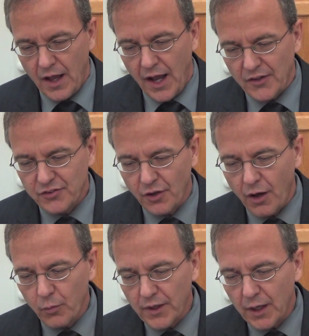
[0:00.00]
I
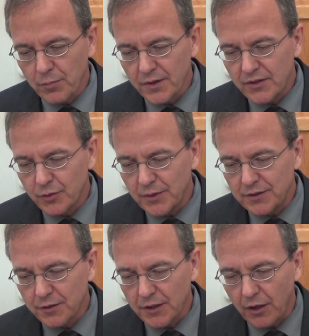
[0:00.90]
saw what I believe to be
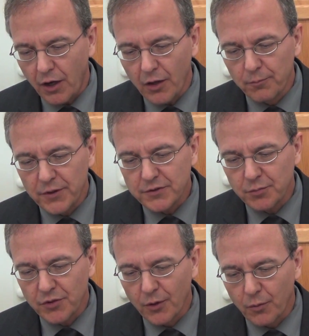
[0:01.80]
nearly all the
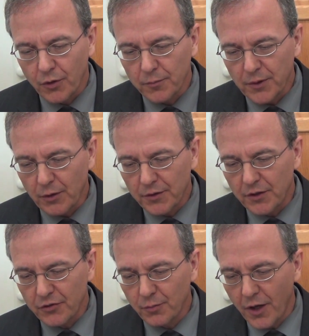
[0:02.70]
bishops of the world, but only
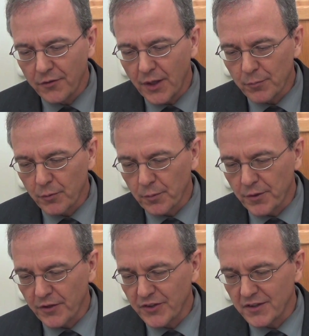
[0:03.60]
a small number were
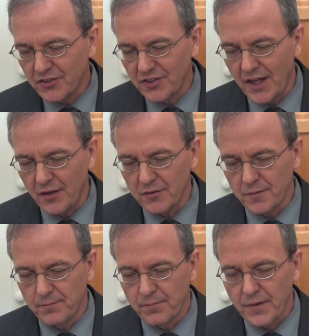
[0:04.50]
perfectly sound.
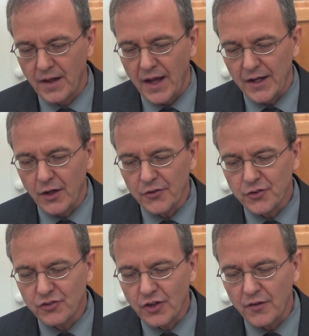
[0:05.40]
I
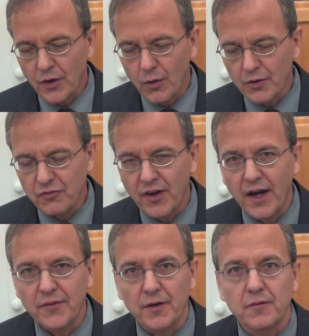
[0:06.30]
also saw the Holy
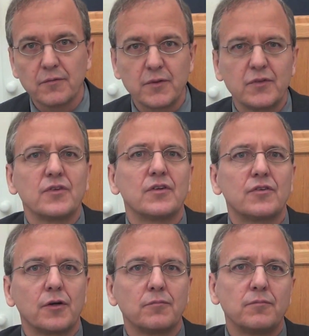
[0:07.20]
Father, which is a
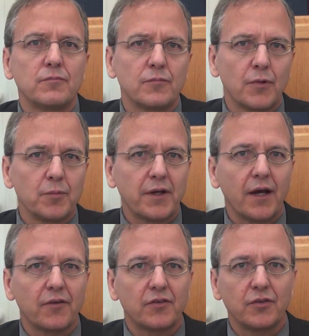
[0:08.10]
term Roman
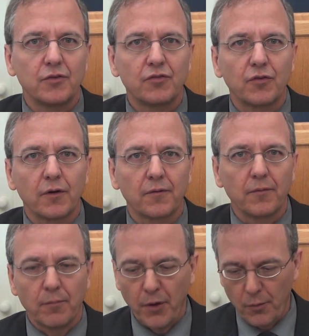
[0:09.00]
Catholics use for
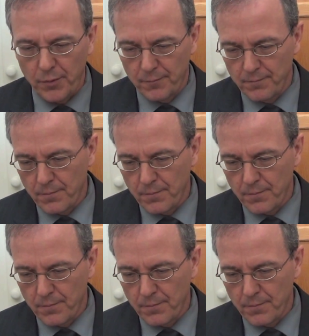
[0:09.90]
the Pope,